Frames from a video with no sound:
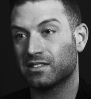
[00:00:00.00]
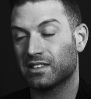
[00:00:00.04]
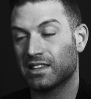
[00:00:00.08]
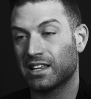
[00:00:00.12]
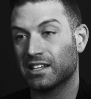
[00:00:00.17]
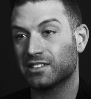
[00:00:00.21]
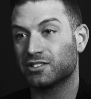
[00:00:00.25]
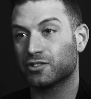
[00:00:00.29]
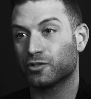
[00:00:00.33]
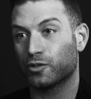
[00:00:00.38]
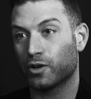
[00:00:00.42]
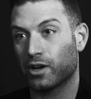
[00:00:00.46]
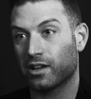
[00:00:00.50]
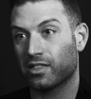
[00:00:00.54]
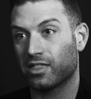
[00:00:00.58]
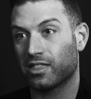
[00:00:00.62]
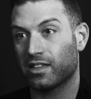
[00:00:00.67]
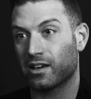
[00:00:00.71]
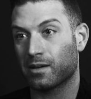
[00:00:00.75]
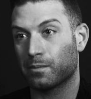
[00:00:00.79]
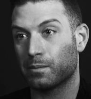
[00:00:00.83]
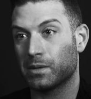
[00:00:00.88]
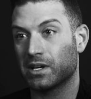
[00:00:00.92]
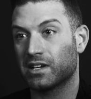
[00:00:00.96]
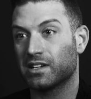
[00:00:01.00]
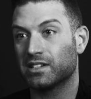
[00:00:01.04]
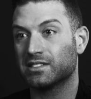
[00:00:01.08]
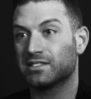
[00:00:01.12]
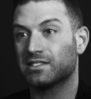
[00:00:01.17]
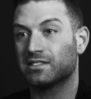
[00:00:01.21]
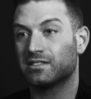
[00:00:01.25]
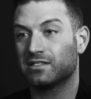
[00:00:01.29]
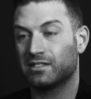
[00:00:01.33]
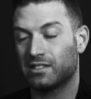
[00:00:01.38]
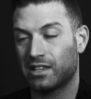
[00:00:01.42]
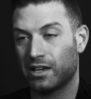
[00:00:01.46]
that's a great thing,
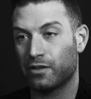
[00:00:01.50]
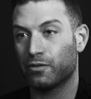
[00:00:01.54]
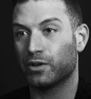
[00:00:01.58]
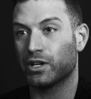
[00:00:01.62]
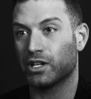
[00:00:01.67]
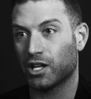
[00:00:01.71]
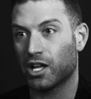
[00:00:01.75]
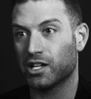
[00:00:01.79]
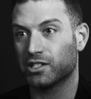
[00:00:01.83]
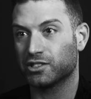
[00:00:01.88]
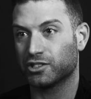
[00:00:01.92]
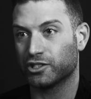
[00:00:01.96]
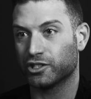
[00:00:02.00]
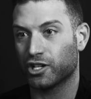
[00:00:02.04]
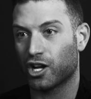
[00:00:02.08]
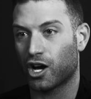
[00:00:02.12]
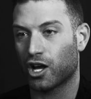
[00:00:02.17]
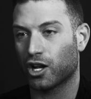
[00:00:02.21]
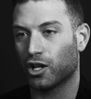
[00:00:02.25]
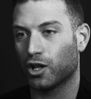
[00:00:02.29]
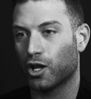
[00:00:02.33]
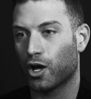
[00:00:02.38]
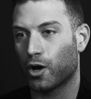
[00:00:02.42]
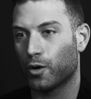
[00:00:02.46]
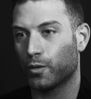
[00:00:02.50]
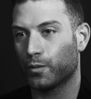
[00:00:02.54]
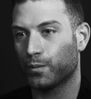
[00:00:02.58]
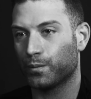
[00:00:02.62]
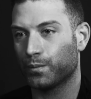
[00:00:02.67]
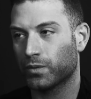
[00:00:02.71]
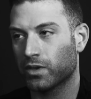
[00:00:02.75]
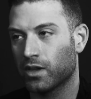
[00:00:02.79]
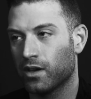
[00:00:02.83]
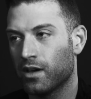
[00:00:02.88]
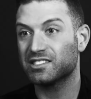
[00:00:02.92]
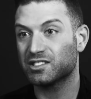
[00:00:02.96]
because they realize they're not alone.
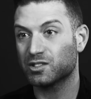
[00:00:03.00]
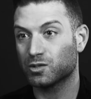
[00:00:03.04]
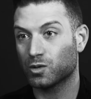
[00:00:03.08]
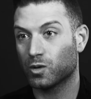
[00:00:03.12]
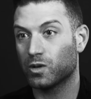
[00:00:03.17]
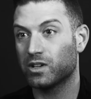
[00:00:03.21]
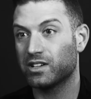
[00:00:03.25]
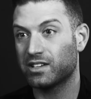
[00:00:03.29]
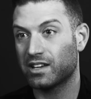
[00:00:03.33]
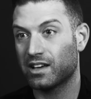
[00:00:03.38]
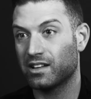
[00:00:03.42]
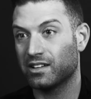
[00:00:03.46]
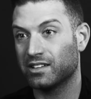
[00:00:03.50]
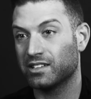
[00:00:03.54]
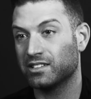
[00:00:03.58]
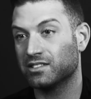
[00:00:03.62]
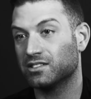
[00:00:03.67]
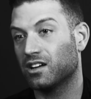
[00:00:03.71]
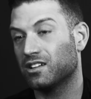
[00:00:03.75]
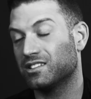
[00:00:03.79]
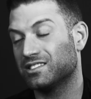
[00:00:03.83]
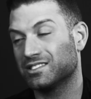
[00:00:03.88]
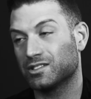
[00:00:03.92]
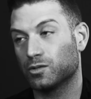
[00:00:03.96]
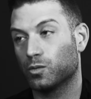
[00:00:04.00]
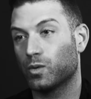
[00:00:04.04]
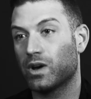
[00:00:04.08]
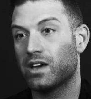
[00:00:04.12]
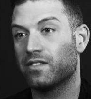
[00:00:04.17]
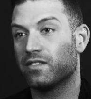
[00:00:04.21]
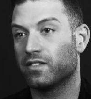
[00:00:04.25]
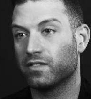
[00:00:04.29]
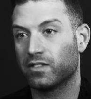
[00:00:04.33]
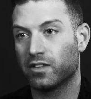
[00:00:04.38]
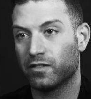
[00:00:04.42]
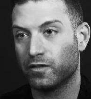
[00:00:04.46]
Storytelling is the
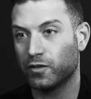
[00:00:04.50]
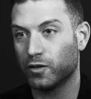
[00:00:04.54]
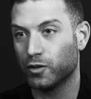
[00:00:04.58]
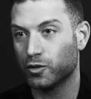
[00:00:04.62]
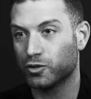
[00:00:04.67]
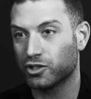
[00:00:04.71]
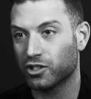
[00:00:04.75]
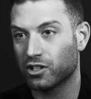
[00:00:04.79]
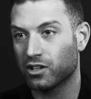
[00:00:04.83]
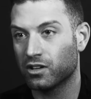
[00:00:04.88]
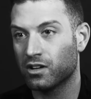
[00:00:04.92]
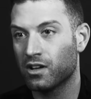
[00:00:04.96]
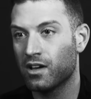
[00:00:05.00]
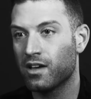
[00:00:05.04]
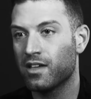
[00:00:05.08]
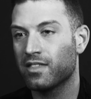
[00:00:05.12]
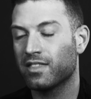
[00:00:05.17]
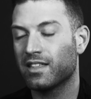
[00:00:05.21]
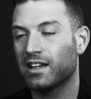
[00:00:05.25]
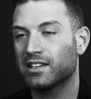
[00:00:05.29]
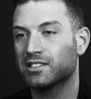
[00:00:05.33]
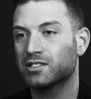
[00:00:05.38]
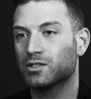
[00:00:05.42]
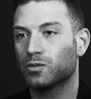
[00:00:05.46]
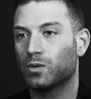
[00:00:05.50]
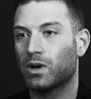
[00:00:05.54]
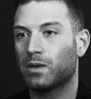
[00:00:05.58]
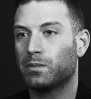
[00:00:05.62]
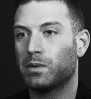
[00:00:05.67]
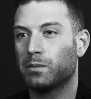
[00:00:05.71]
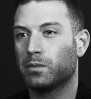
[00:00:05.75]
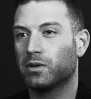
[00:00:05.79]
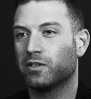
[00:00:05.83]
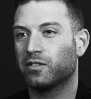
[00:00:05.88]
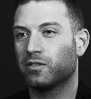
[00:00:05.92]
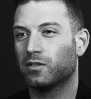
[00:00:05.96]
wave of the future. Mm-hmm. That's the way
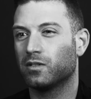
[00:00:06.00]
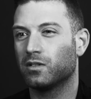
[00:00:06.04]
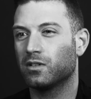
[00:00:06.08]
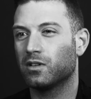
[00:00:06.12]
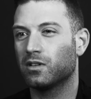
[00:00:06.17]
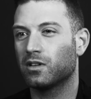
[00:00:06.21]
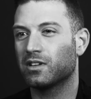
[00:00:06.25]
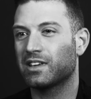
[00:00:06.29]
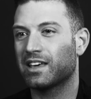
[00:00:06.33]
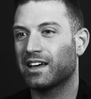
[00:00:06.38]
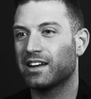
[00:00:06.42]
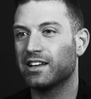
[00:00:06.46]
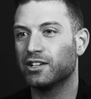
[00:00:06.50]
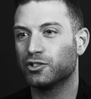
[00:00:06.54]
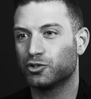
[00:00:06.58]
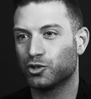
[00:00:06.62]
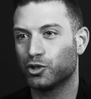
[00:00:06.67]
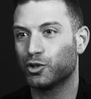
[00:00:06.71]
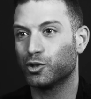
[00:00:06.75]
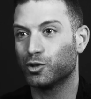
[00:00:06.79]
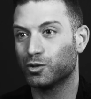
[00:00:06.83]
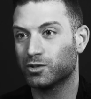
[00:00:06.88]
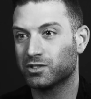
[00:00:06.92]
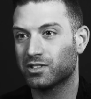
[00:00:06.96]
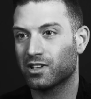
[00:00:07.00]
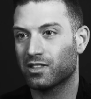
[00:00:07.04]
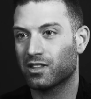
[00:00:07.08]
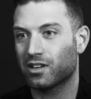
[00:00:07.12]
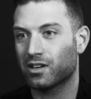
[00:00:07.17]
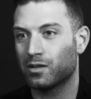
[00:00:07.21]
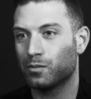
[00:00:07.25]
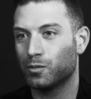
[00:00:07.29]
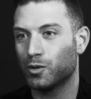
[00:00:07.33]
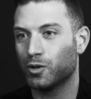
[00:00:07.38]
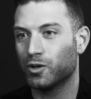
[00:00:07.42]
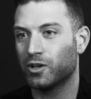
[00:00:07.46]
people get introduced to the
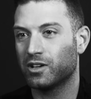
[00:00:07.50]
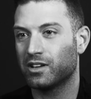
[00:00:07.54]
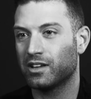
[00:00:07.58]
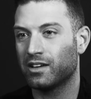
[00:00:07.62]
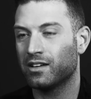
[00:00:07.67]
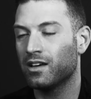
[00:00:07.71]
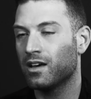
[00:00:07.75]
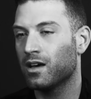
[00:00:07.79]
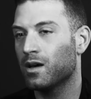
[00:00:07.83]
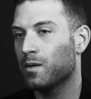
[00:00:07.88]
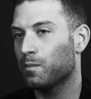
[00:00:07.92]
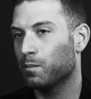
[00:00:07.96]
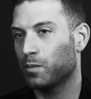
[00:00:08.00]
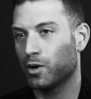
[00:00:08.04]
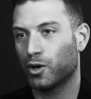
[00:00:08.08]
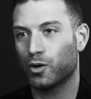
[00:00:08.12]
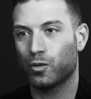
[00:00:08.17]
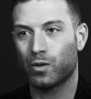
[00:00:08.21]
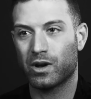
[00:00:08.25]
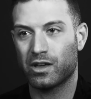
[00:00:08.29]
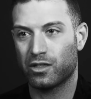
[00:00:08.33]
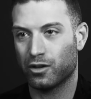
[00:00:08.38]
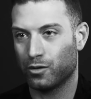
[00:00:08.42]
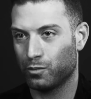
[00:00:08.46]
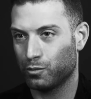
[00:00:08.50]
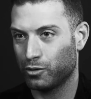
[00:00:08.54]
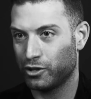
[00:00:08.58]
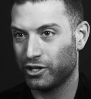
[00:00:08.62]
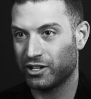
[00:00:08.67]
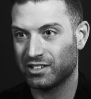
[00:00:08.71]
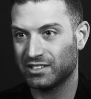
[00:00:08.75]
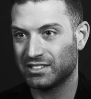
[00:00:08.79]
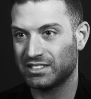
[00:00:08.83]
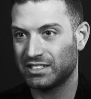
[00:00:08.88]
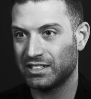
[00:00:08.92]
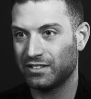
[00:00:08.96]
community, put away their
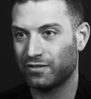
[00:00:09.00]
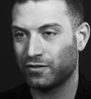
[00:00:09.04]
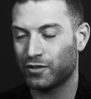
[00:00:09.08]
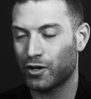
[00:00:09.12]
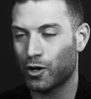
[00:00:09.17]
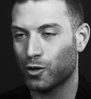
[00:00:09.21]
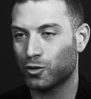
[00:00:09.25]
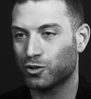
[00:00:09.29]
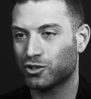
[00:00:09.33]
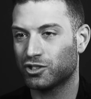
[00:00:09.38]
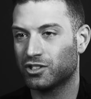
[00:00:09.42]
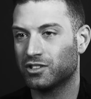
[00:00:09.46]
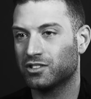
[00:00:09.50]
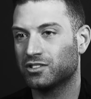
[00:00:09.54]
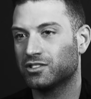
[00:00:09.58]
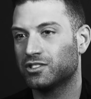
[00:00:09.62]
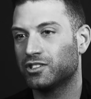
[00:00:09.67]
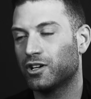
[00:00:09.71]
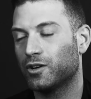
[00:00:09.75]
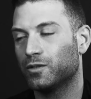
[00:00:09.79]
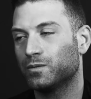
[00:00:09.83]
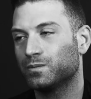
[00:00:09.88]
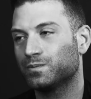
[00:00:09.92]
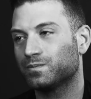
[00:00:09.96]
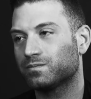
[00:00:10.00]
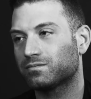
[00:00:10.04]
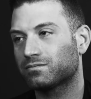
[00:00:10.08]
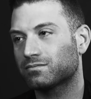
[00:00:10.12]
preconceived notions. You know,